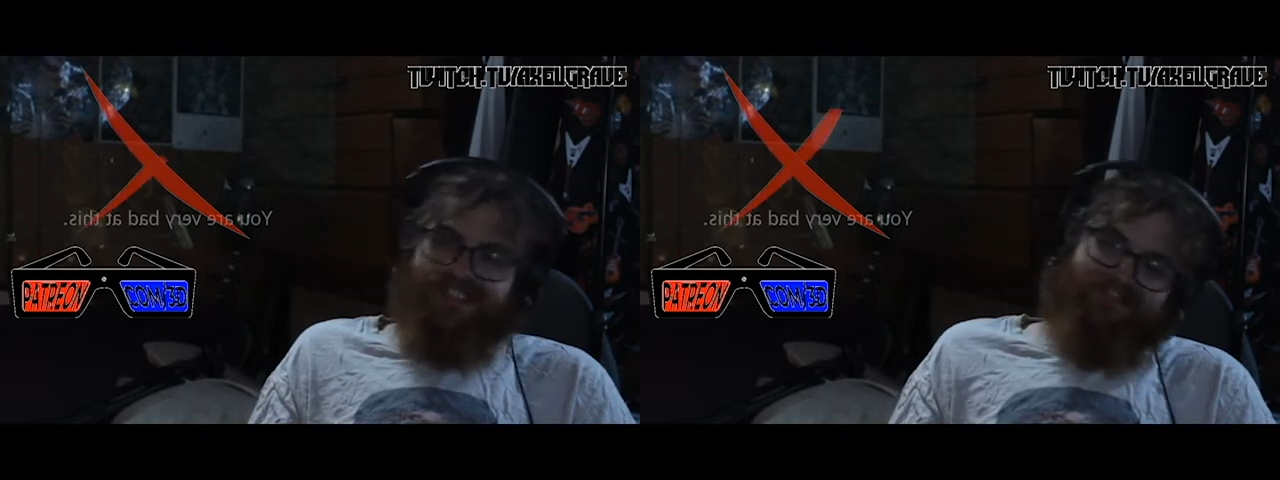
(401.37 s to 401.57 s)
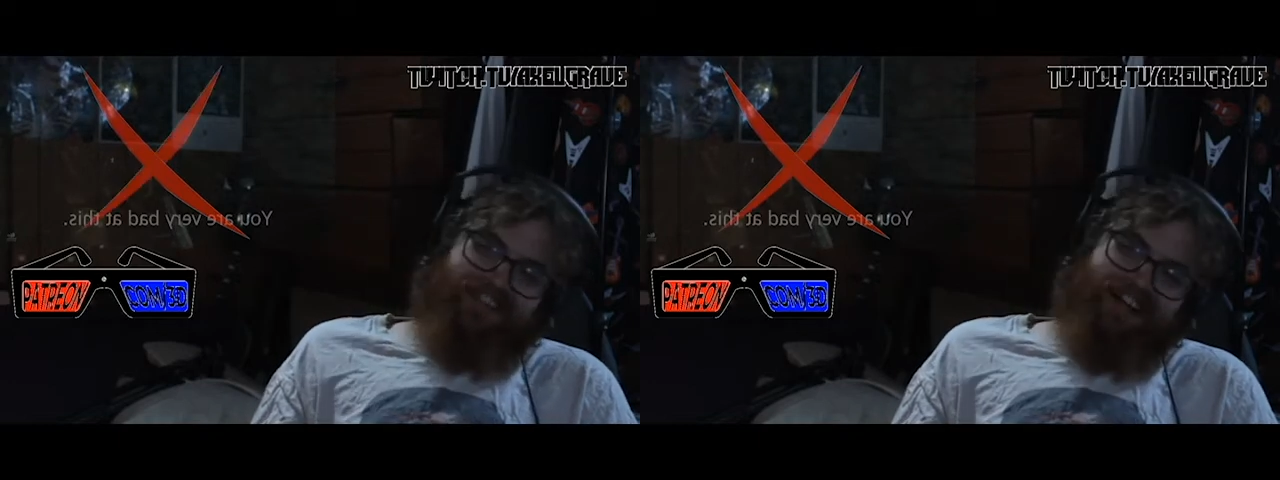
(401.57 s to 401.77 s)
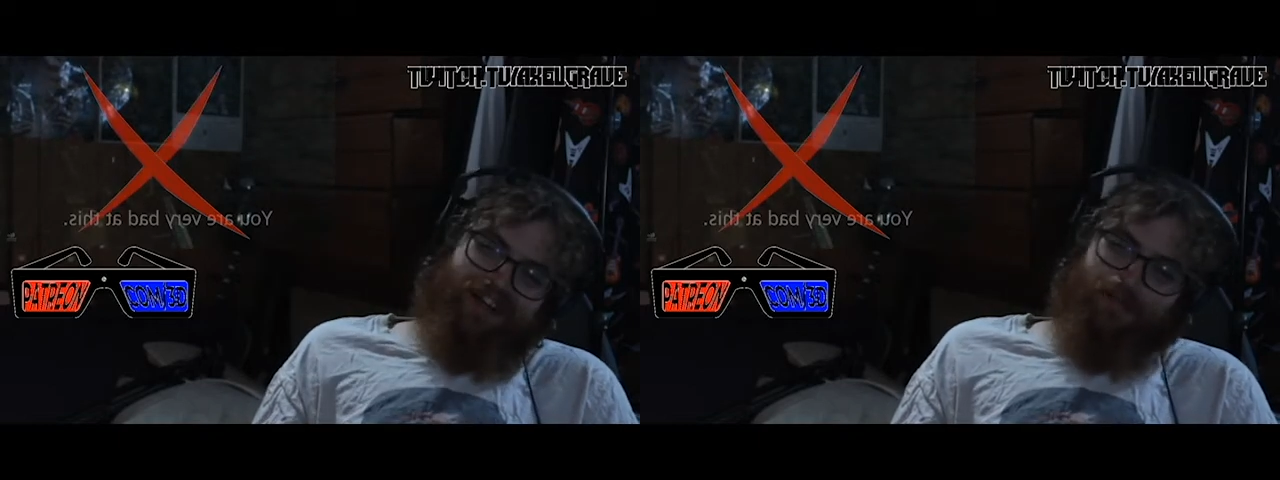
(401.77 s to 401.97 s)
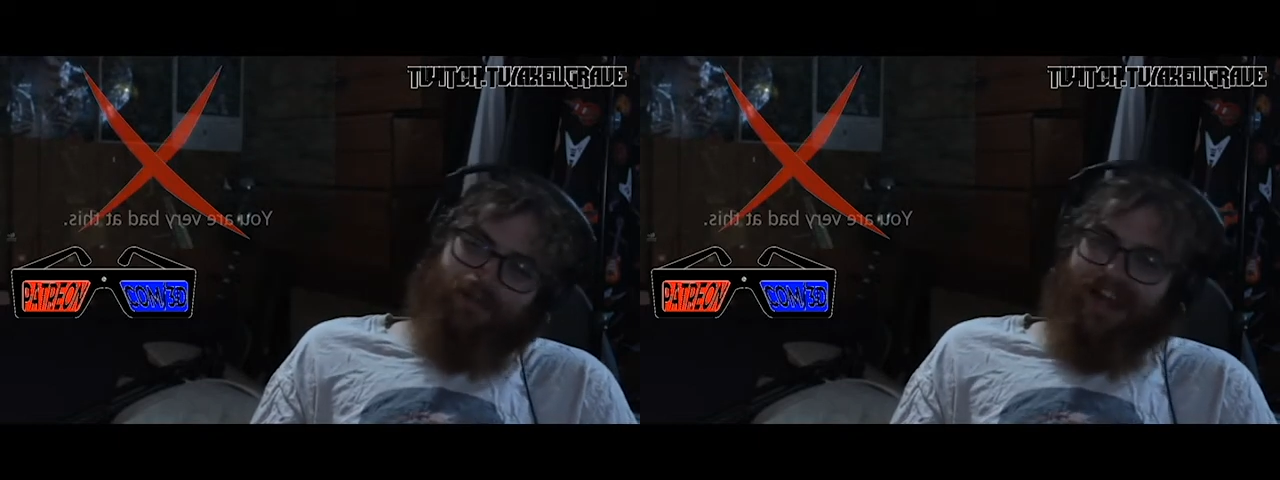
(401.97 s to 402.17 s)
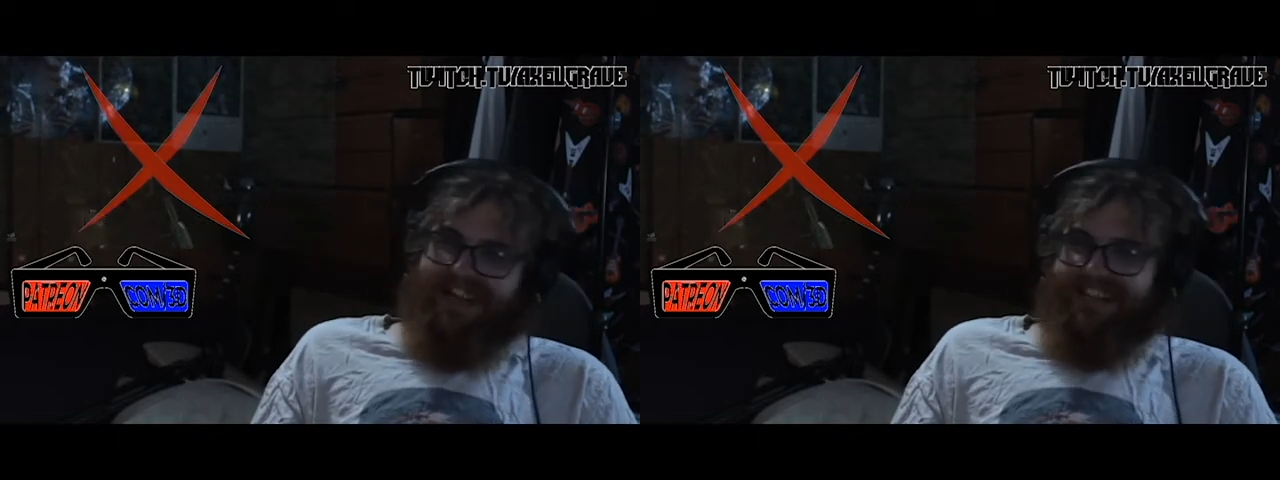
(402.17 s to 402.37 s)
Very
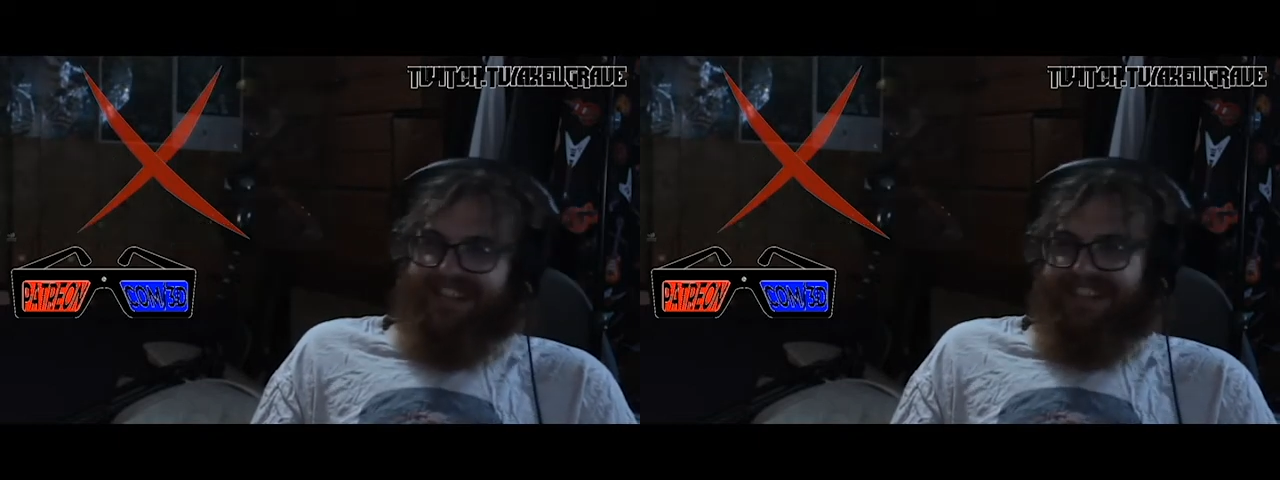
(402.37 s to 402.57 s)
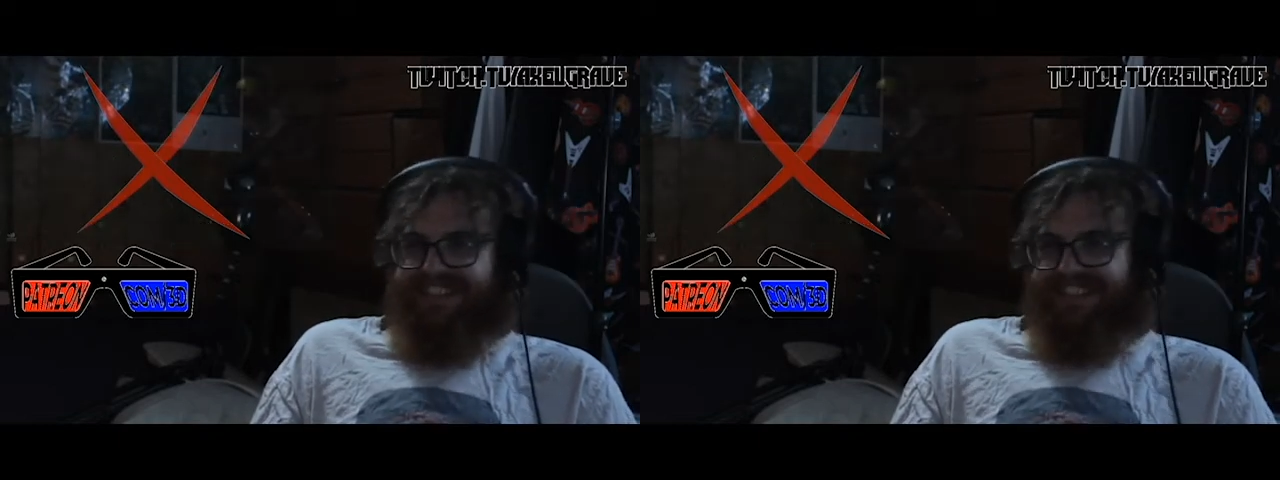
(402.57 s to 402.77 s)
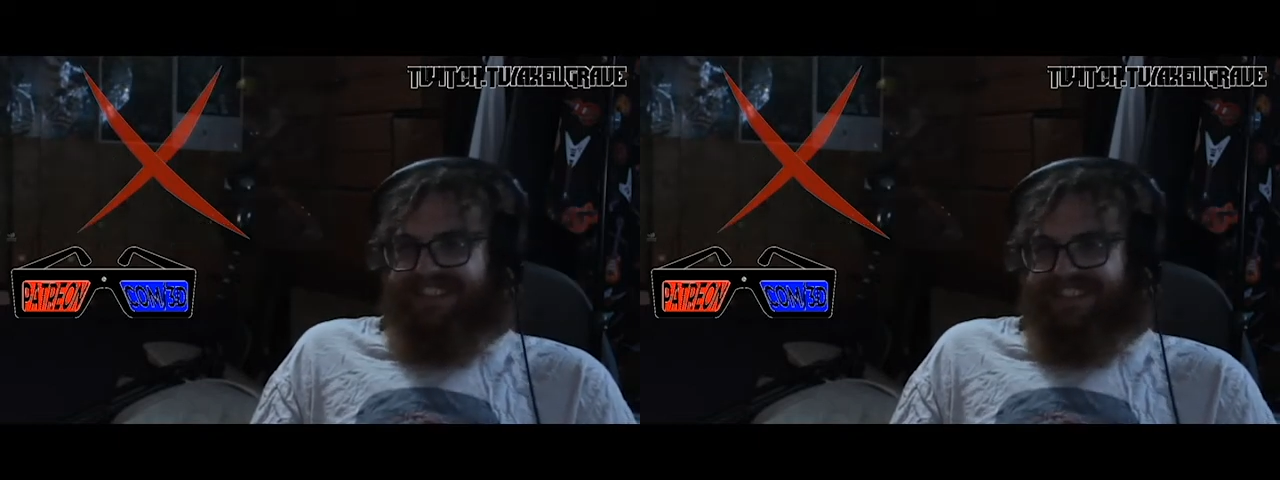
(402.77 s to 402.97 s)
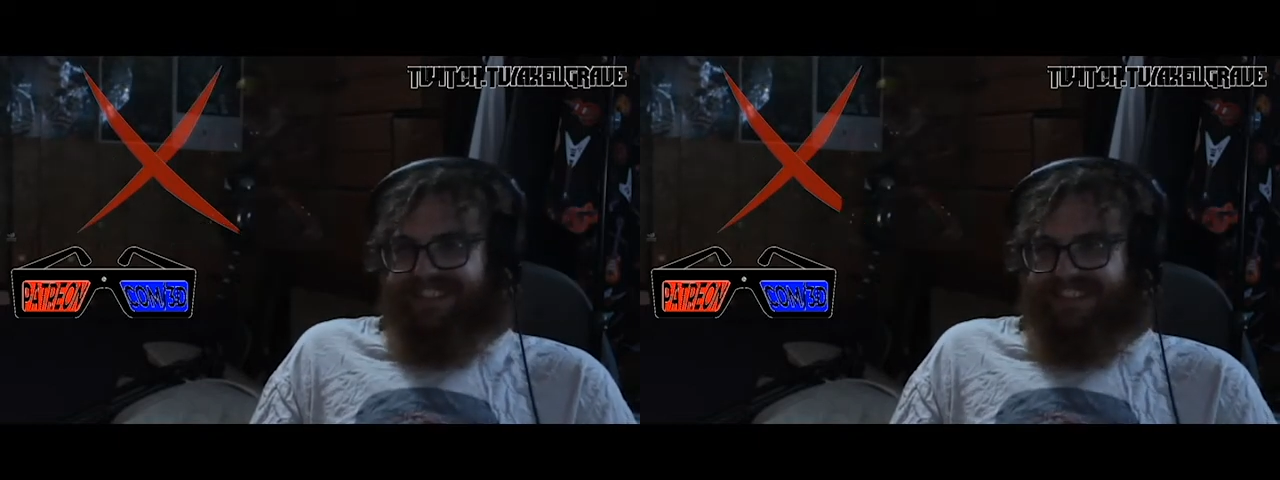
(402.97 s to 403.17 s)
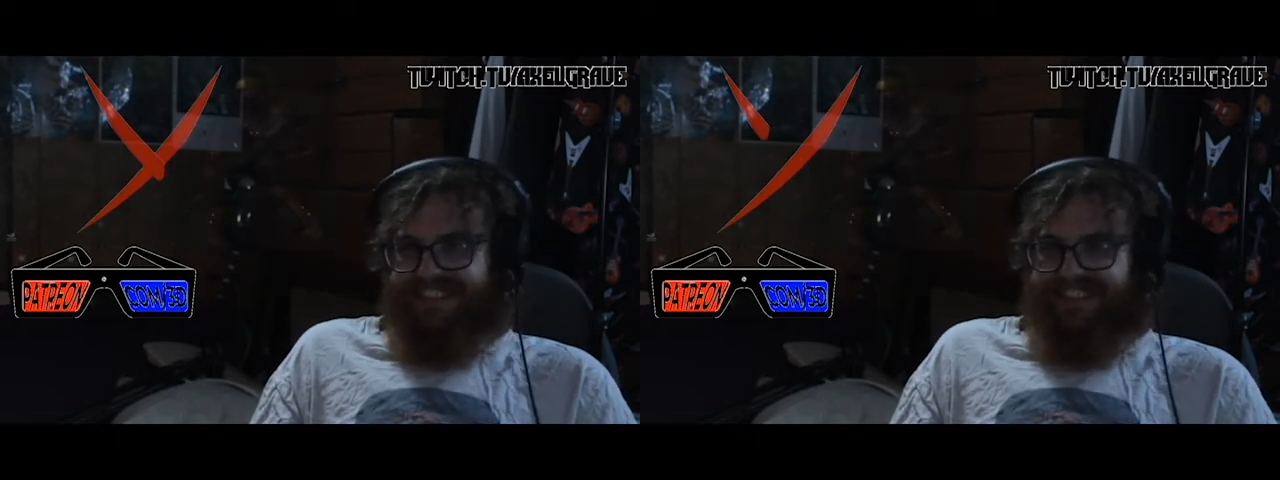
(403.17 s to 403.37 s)
bad at this. Come
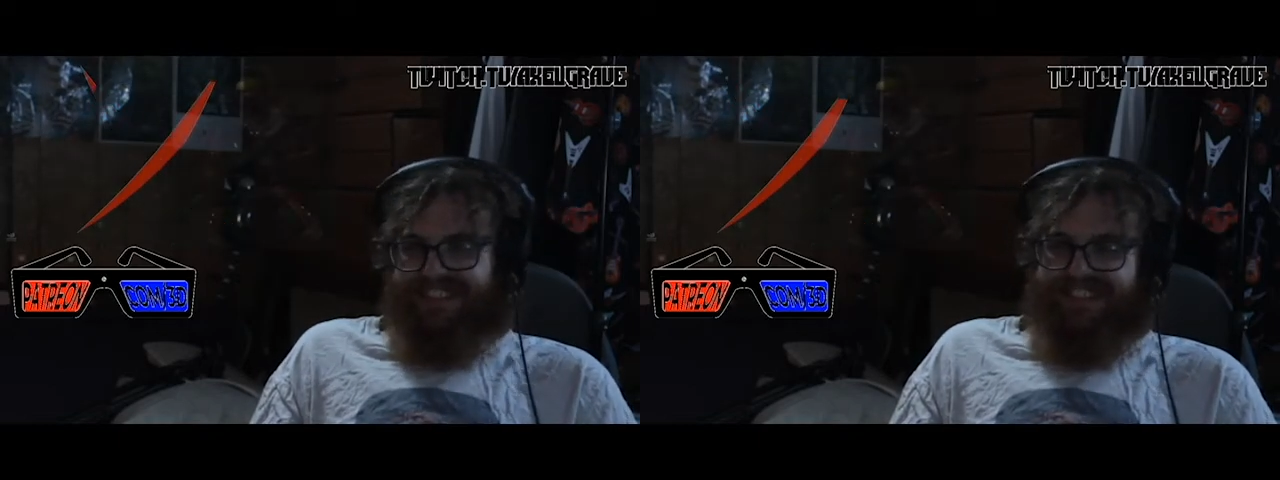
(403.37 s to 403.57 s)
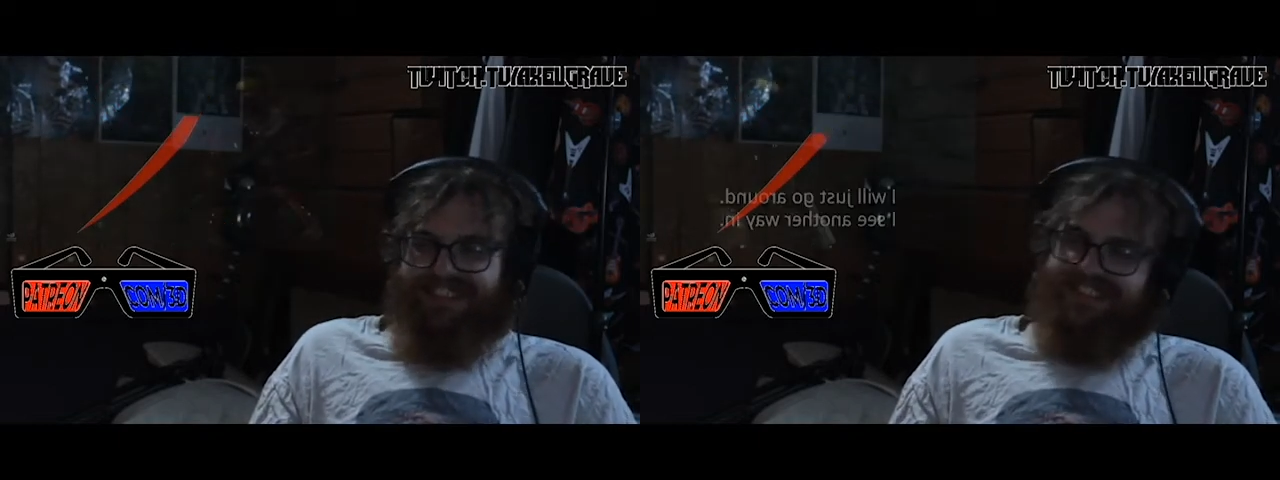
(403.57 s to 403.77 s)
on.